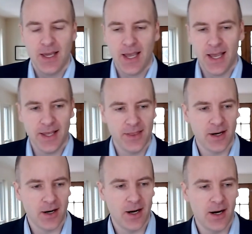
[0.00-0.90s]
And
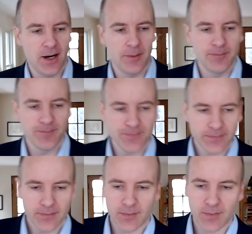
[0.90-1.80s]
there are
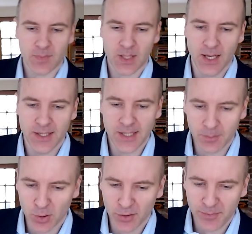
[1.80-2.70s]
a
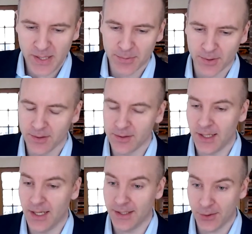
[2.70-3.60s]
number of people
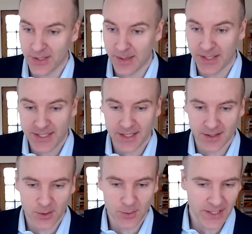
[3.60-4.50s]
here at MIT and
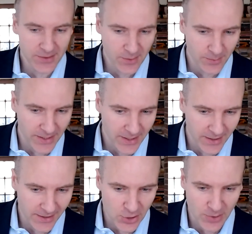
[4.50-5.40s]
otherwise. So my
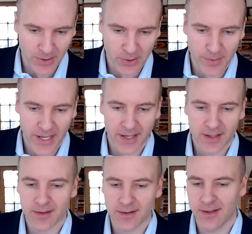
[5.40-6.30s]
colleague Jim Utterback,
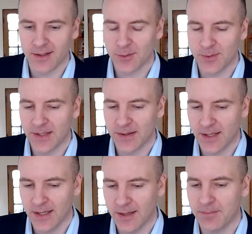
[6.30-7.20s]
along with
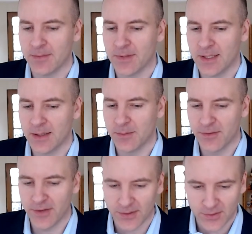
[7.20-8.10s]
a number
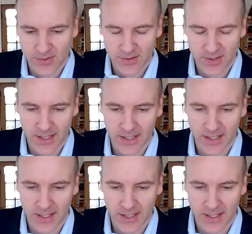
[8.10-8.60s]
of others,